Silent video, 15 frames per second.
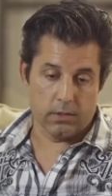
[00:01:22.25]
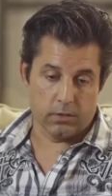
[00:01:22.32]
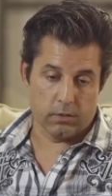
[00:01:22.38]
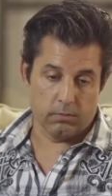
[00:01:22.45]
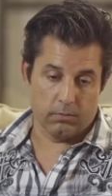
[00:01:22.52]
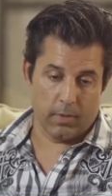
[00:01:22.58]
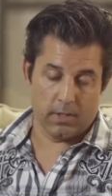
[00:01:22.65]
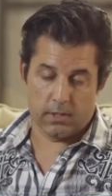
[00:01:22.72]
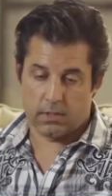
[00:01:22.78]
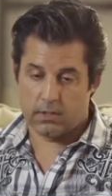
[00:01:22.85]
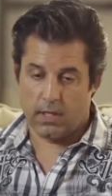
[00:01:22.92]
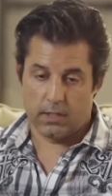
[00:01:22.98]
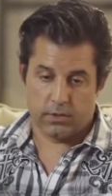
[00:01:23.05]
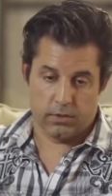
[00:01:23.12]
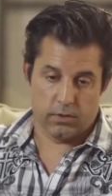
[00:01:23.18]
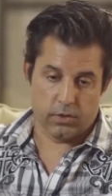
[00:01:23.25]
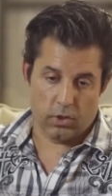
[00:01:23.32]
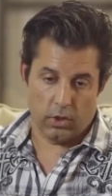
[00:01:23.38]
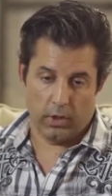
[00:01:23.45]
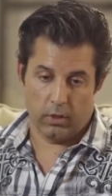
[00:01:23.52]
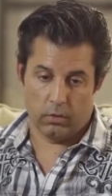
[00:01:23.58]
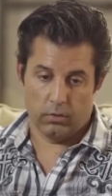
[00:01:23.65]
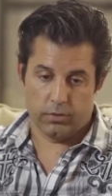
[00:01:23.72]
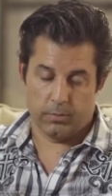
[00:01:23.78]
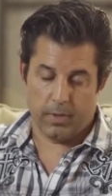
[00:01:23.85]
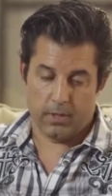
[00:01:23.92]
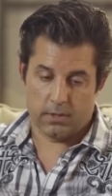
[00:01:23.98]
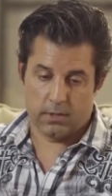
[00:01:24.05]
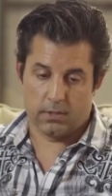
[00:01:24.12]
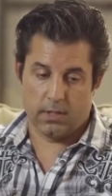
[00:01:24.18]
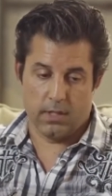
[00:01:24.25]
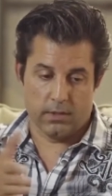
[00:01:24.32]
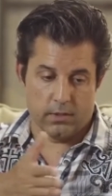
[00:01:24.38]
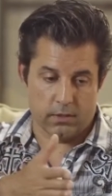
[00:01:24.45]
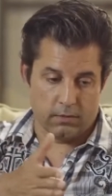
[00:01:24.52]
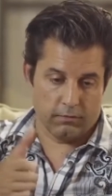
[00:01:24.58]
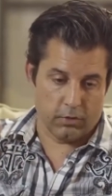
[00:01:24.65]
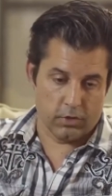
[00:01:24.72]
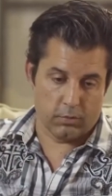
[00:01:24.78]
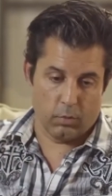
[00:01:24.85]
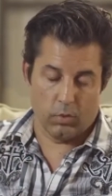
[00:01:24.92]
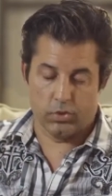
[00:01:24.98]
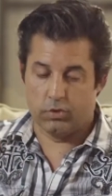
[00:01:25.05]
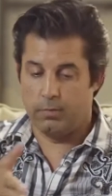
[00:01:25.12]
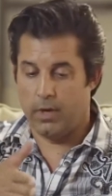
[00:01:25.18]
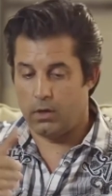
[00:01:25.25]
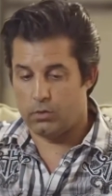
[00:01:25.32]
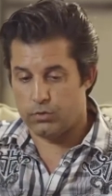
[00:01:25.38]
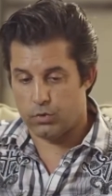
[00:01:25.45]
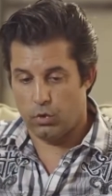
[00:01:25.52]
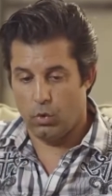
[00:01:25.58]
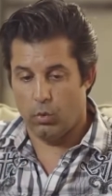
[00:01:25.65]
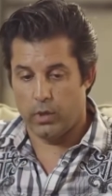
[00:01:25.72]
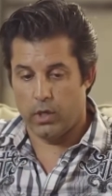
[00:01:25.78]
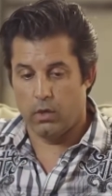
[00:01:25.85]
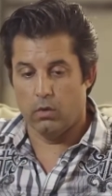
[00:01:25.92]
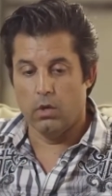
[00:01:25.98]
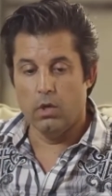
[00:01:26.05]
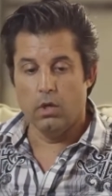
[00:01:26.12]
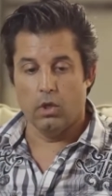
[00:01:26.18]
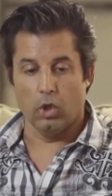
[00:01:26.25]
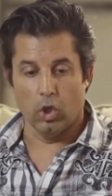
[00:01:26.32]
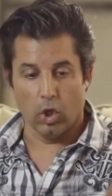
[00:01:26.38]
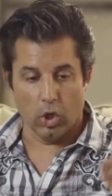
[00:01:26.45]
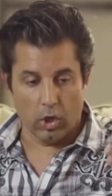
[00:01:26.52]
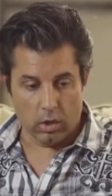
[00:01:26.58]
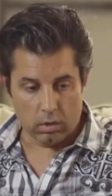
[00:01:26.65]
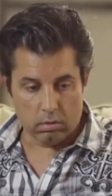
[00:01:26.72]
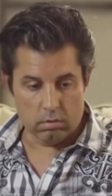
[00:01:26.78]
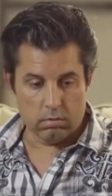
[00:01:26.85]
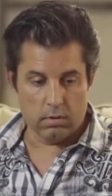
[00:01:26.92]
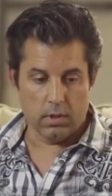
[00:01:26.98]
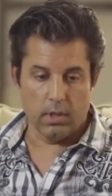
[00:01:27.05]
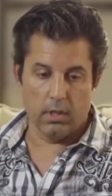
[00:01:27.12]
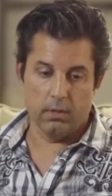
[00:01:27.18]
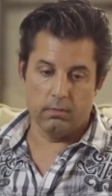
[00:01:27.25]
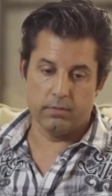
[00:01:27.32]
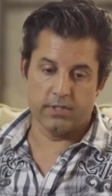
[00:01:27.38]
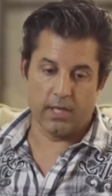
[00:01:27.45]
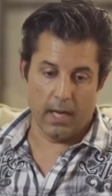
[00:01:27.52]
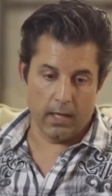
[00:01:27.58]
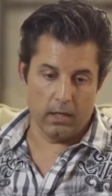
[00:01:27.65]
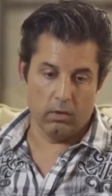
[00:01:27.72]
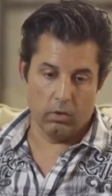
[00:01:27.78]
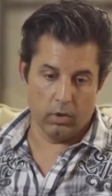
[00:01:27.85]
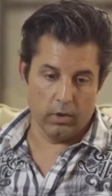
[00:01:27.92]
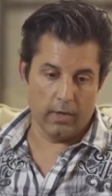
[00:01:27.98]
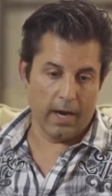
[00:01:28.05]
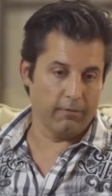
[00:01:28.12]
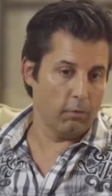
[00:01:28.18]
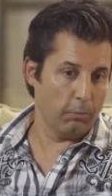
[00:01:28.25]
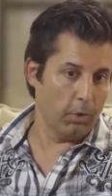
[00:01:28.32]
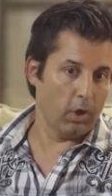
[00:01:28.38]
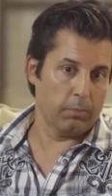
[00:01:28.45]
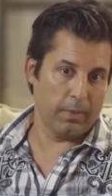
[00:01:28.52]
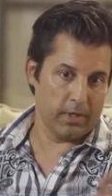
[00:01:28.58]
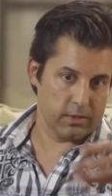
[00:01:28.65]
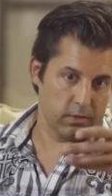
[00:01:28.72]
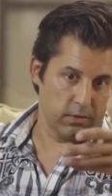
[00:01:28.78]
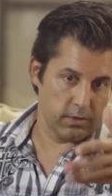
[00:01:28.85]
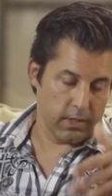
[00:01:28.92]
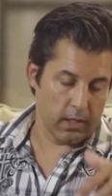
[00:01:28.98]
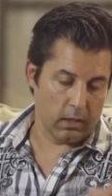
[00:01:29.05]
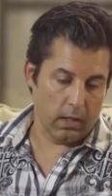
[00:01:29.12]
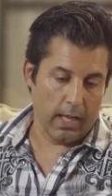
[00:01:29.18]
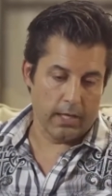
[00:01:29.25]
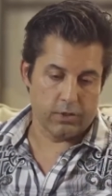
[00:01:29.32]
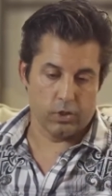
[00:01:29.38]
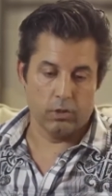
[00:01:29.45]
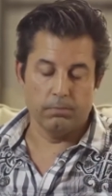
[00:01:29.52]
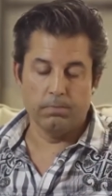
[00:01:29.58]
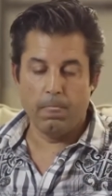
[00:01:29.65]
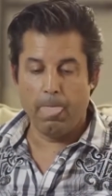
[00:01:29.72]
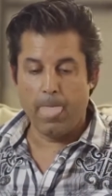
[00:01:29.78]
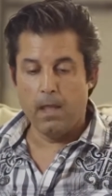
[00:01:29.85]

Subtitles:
There's a basic science and there's clinicals. The basic science is the first portion of medical school where you learn science. You learn out of a book, basically sit in a classroom.